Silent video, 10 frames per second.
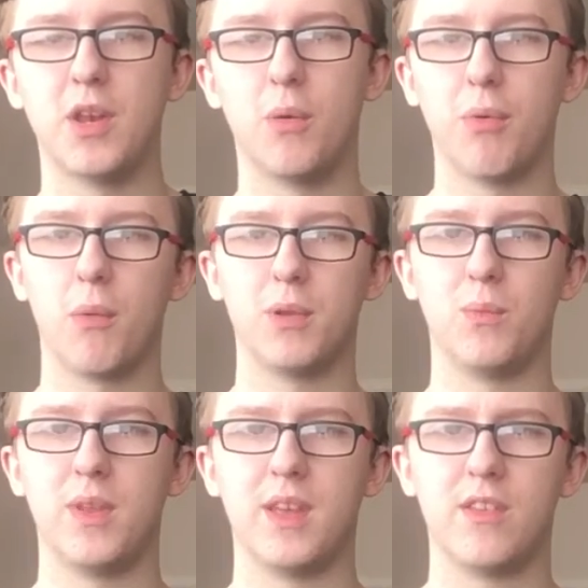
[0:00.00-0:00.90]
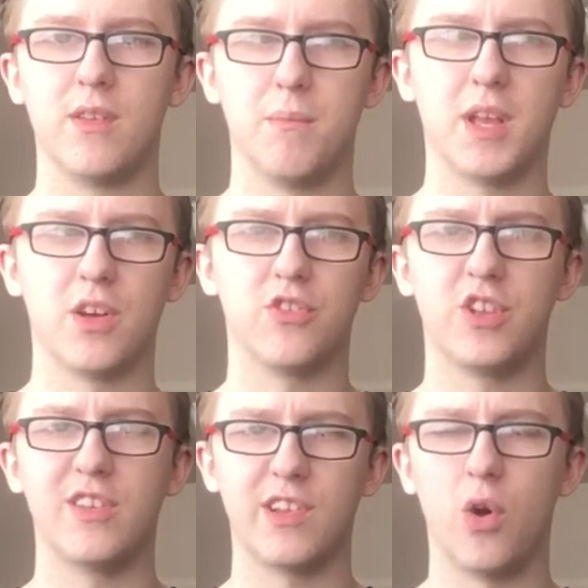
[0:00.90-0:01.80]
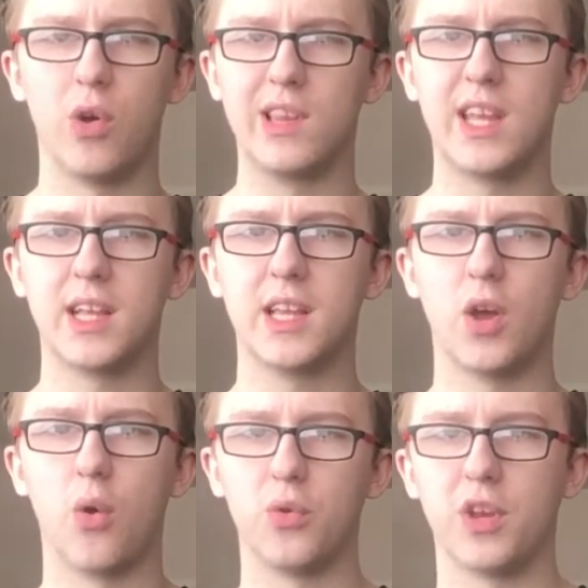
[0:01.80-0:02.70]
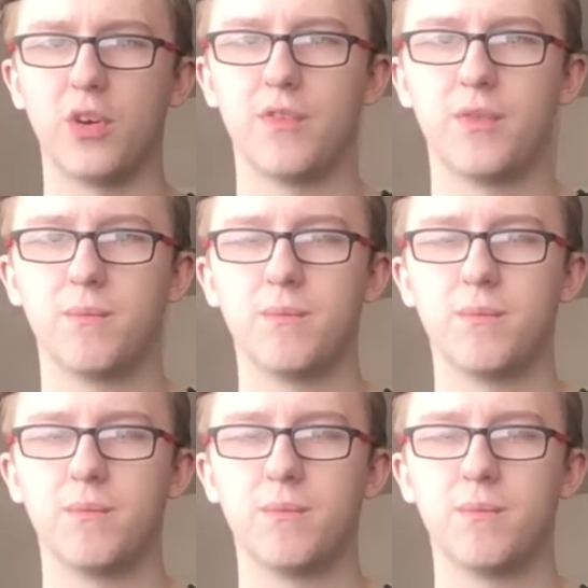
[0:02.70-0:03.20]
problem with it, because she's legally old enough.